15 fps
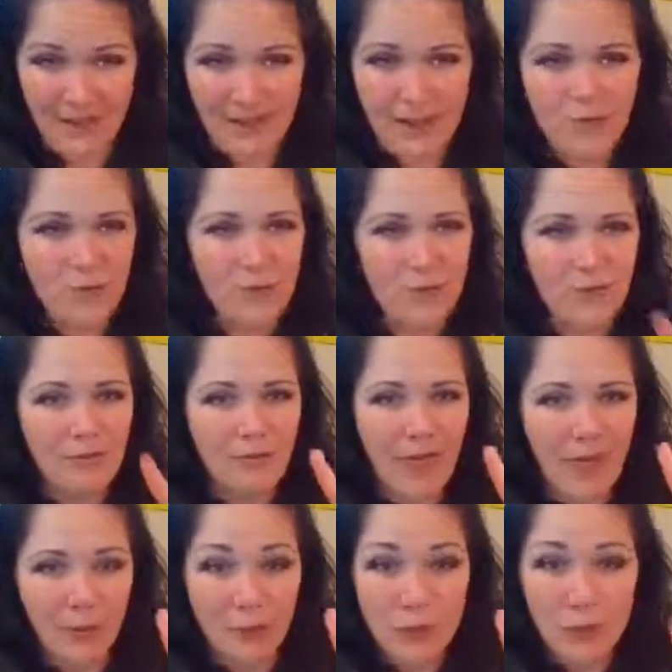If you can
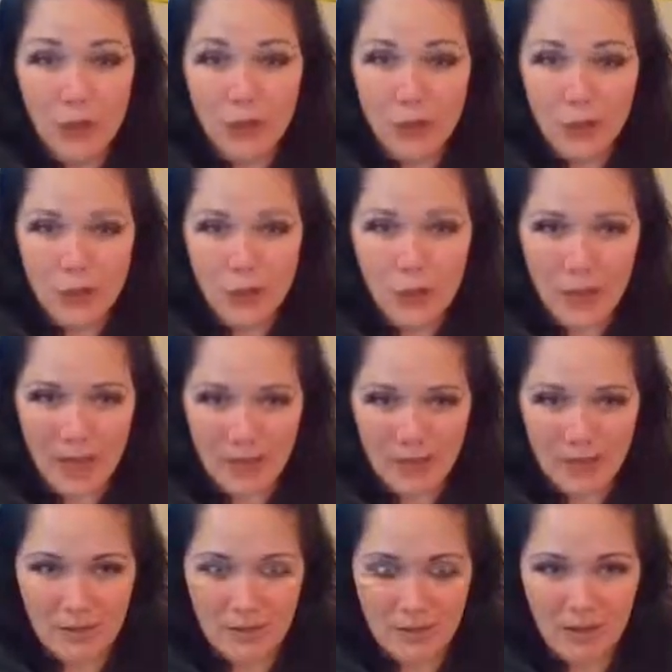find 2 ways
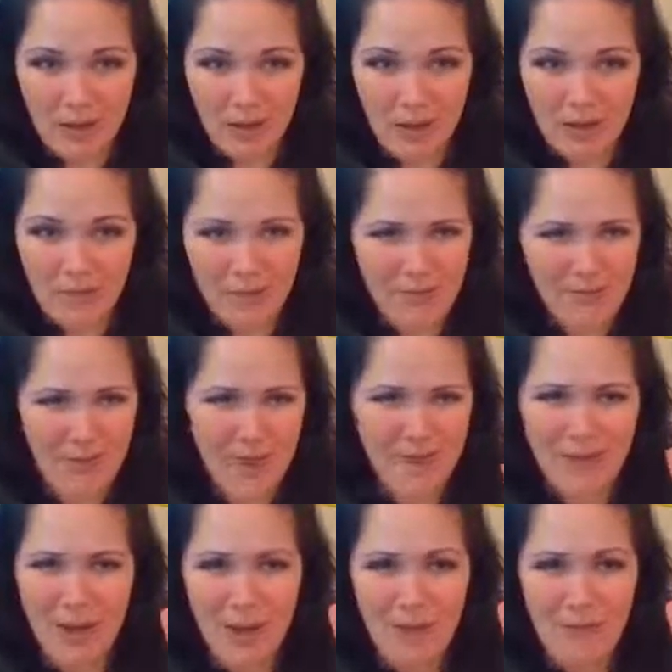to solve, that's
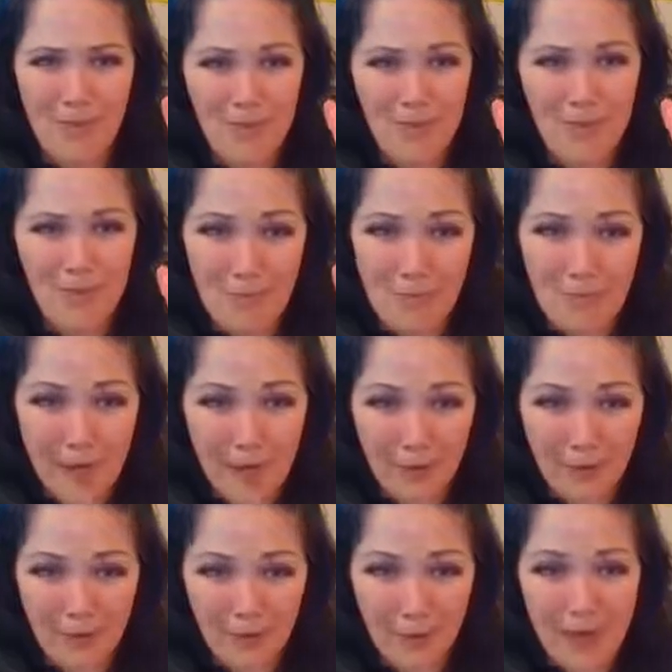even
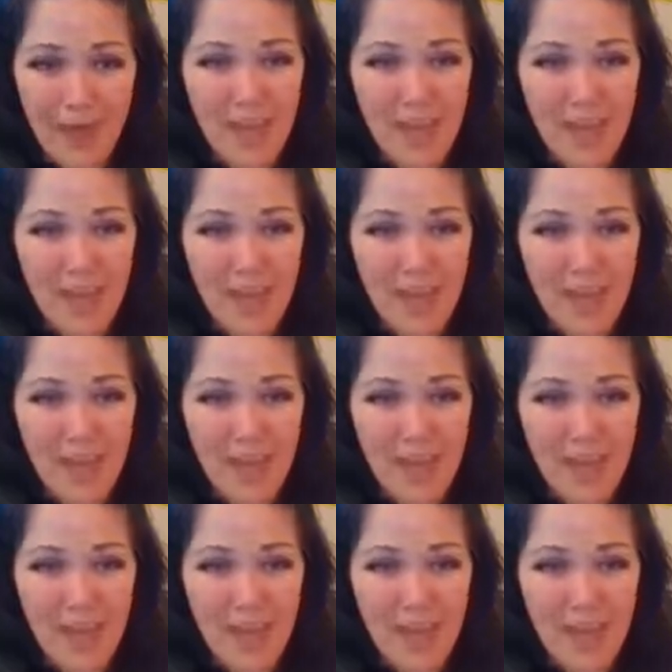better.